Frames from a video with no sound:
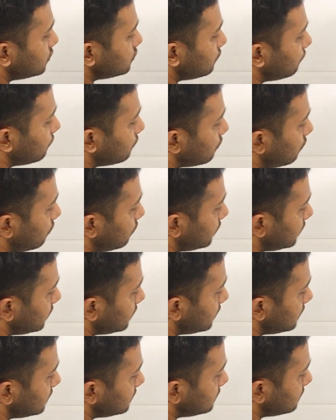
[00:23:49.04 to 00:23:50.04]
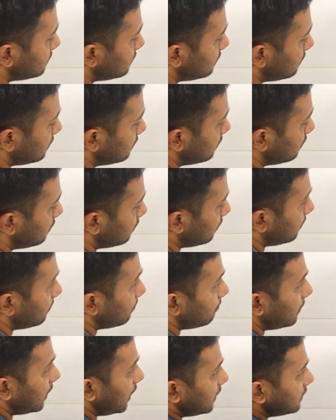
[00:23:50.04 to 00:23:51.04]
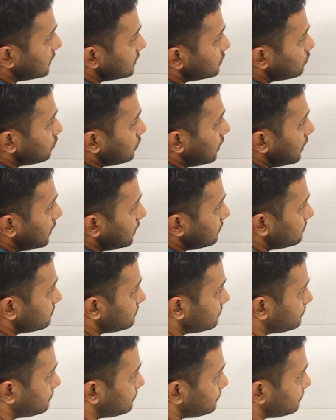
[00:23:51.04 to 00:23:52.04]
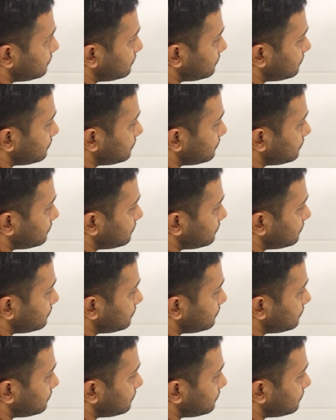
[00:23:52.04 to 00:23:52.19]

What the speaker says: Charge of chlorine is -1.